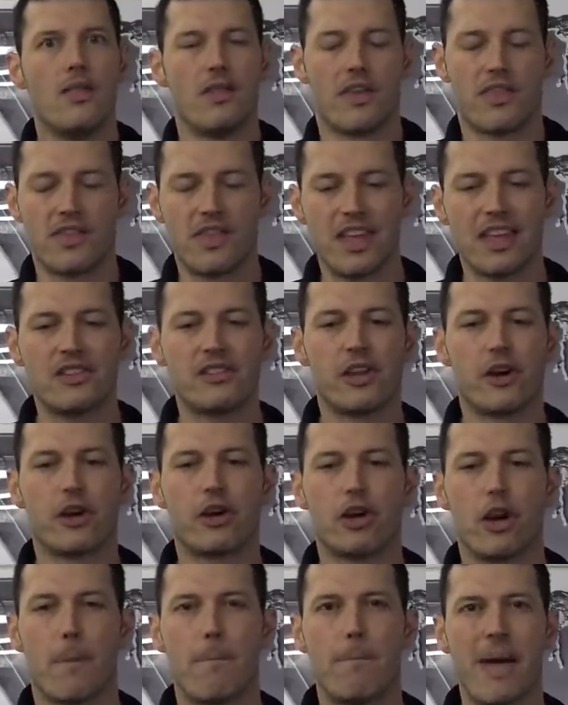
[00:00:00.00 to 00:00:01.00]
The things that
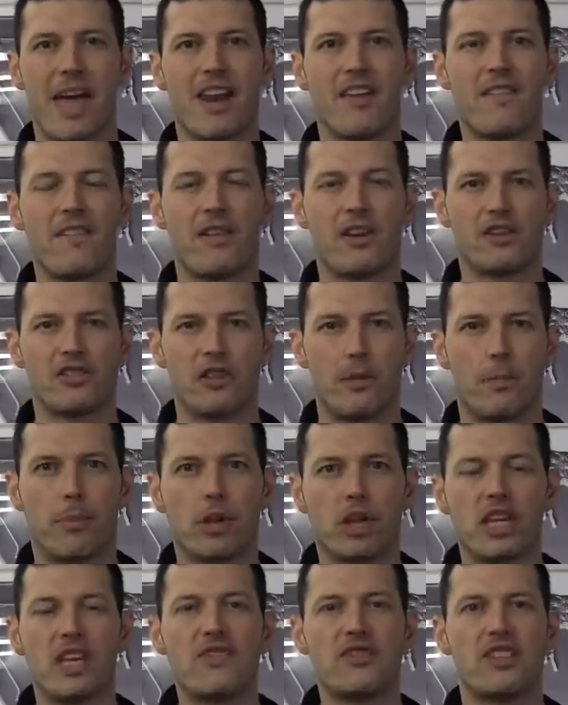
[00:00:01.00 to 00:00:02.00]
are going to benefit us, the
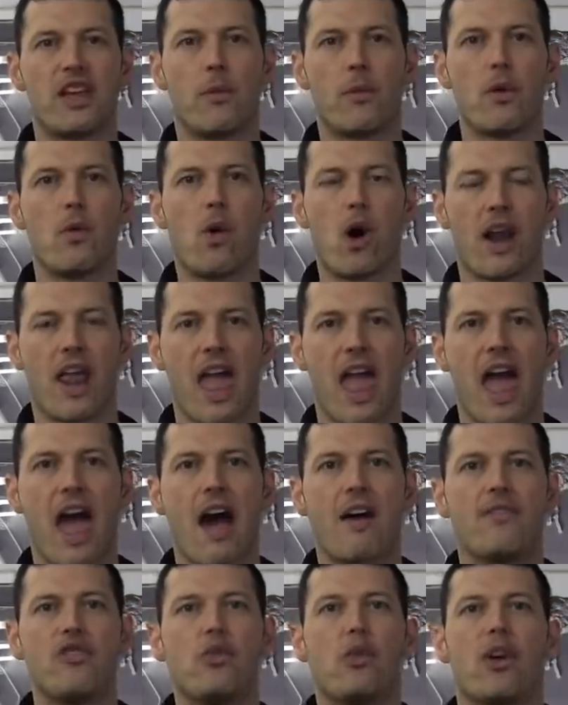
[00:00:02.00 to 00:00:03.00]
beliefs that we want to
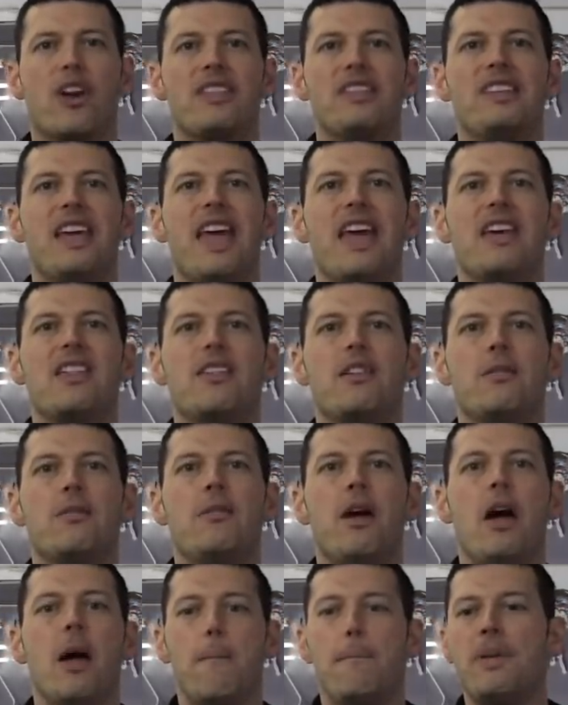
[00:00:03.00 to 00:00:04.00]
have, you want to take
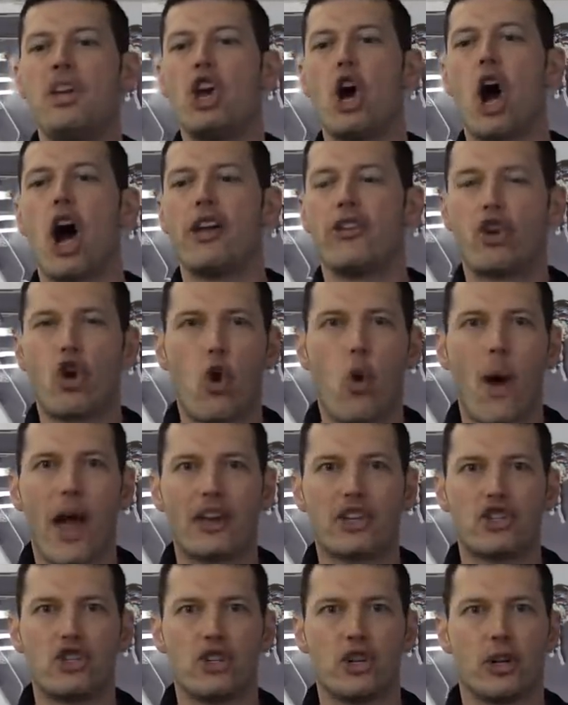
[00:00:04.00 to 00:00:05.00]
them beyond
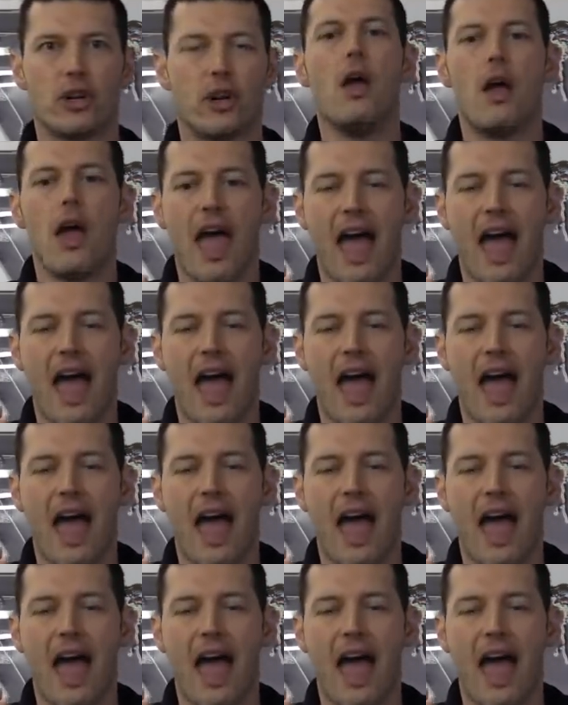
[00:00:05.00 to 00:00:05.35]
question.